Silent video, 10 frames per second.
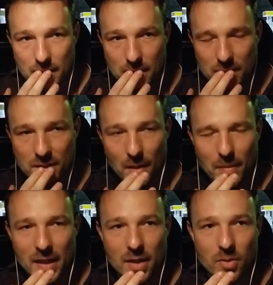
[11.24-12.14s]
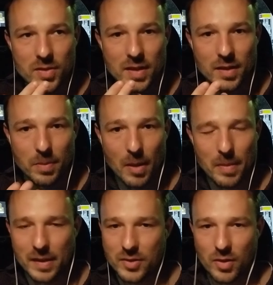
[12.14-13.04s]
Somebody who's in the
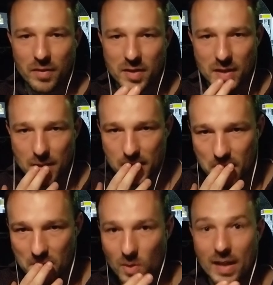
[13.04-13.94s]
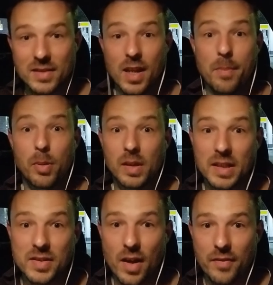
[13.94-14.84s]
public services, so let's say a
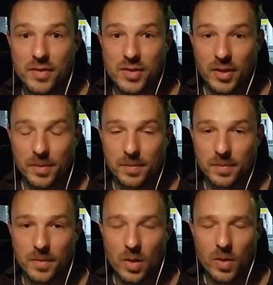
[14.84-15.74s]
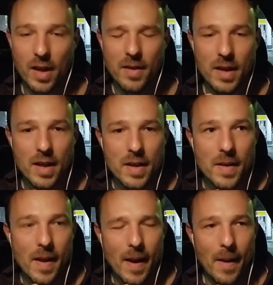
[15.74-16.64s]
police officer, okay?
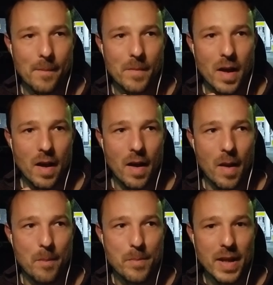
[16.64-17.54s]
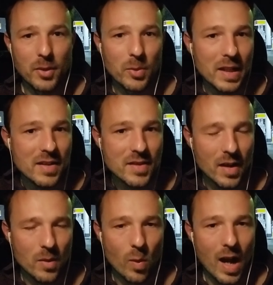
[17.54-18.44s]
Um, a big
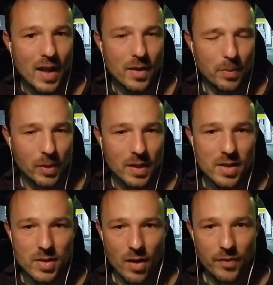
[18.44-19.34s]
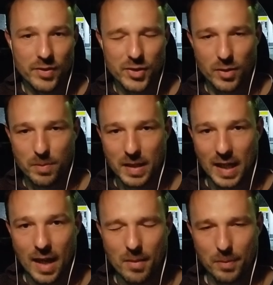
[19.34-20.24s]
reason why the police officer
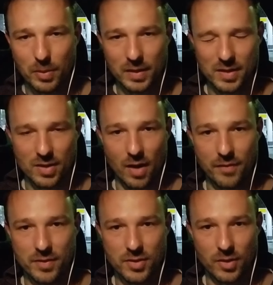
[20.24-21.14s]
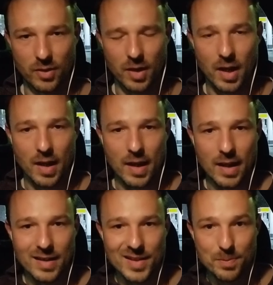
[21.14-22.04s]
became a police officer
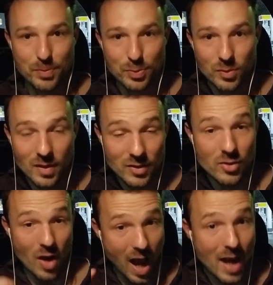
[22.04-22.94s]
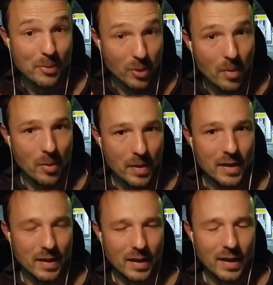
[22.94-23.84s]
is there's a high
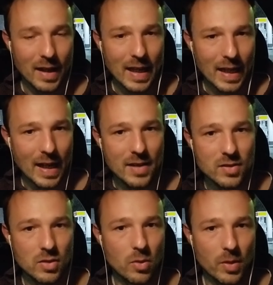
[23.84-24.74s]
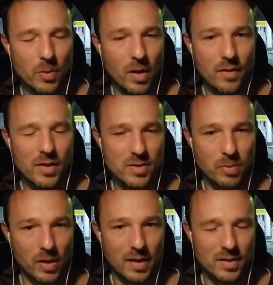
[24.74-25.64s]
probability it has to do with one of his
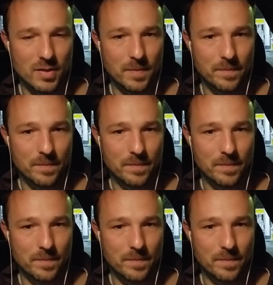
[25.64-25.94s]
bullets.